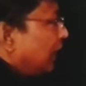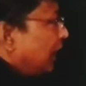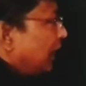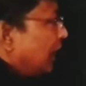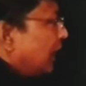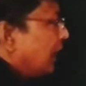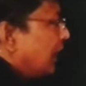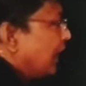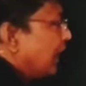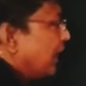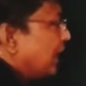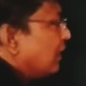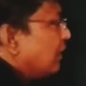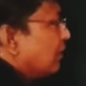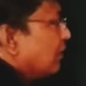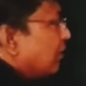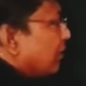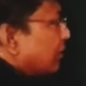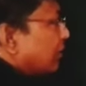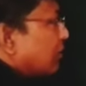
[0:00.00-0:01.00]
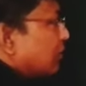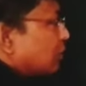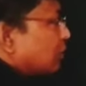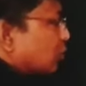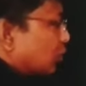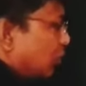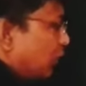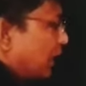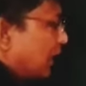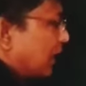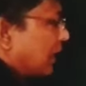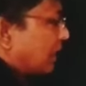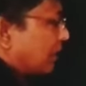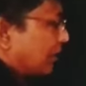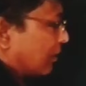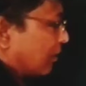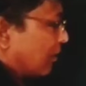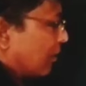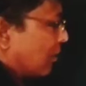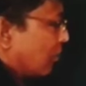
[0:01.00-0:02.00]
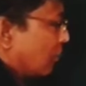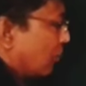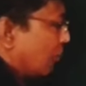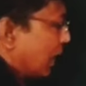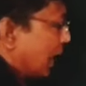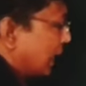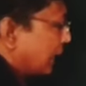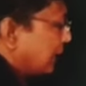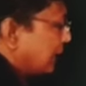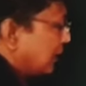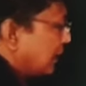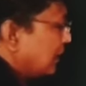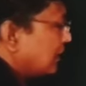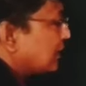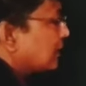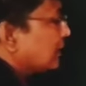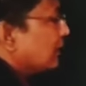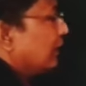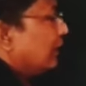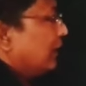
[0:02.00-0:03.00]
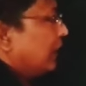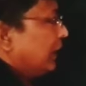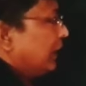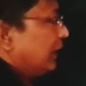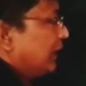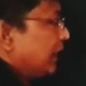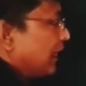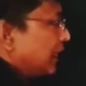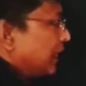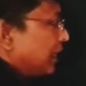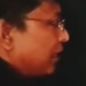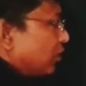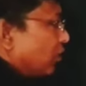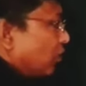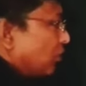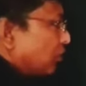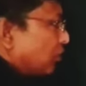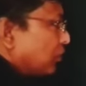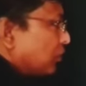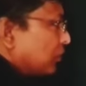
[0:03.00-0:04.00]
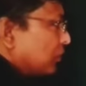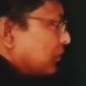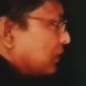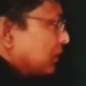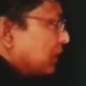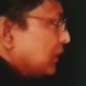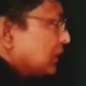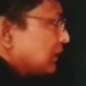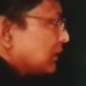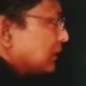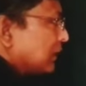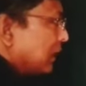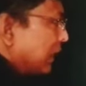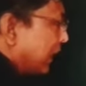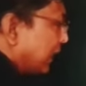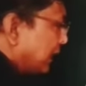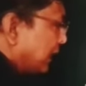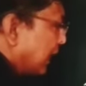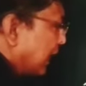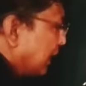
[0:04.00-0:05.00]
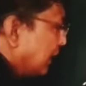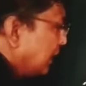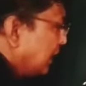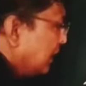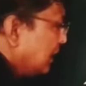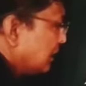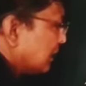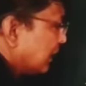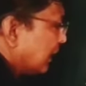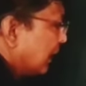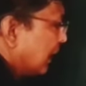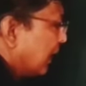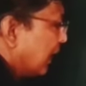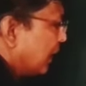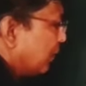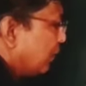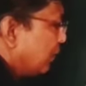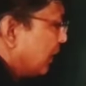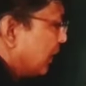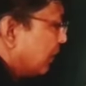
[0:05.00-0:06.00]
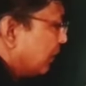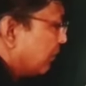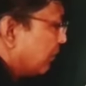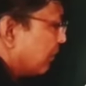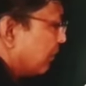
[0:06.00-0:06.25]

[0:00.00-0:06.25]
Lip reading: a square minus area of this rectangle is AB